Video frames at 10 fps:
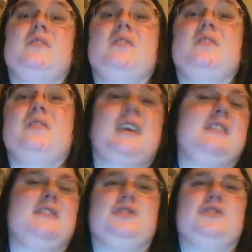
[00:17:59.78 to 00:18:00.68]
you
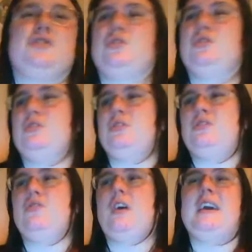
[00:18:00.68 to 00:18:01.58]
get to
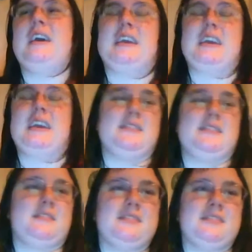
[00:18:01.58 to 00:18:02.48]
try and
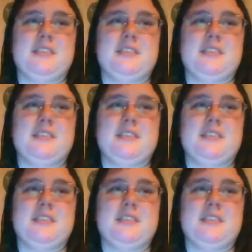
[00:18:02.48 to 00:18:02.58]
guess